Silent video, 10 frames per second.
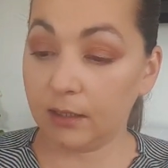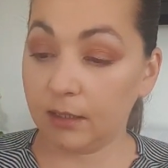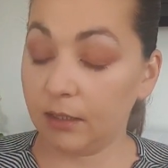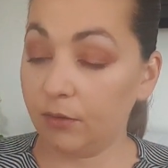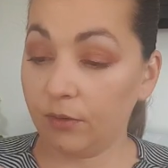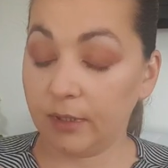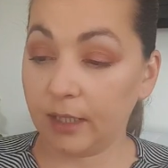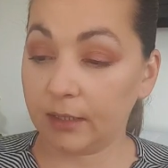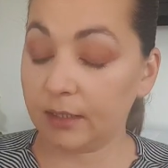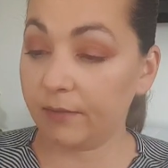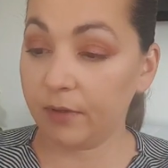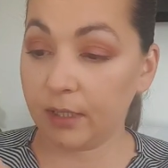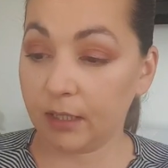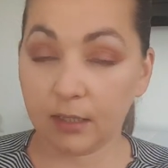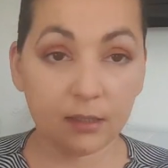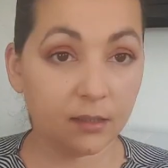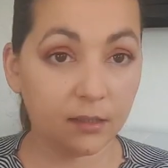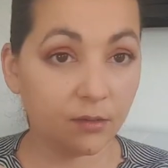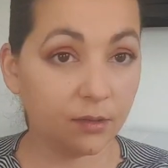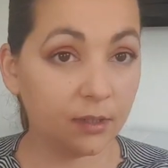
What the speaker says: you will get everything that's on the